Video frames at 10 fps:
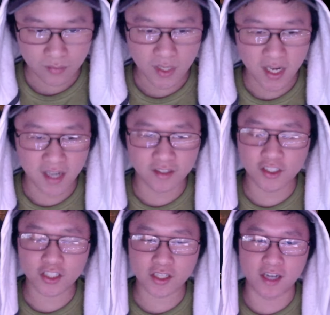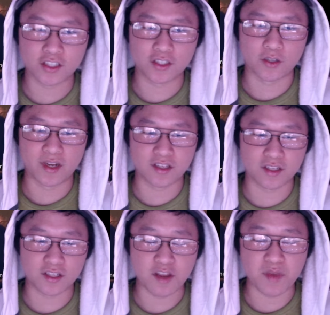And they're just kind of showing us a
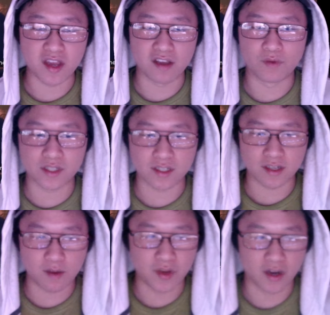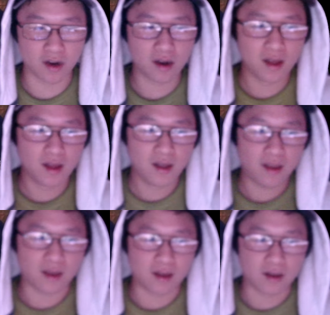sneak peek of what's to come here.
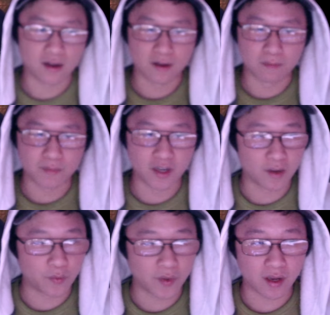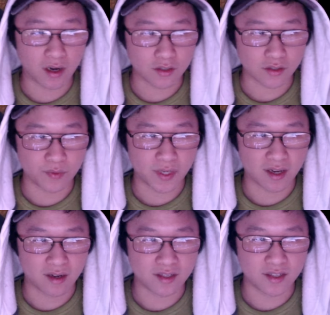We can
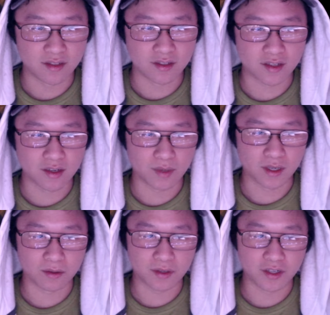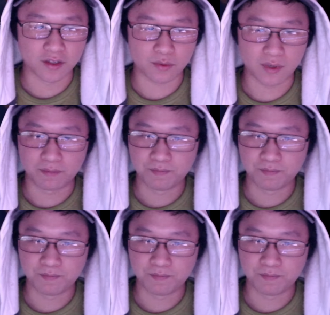kind of see this railroad here as well.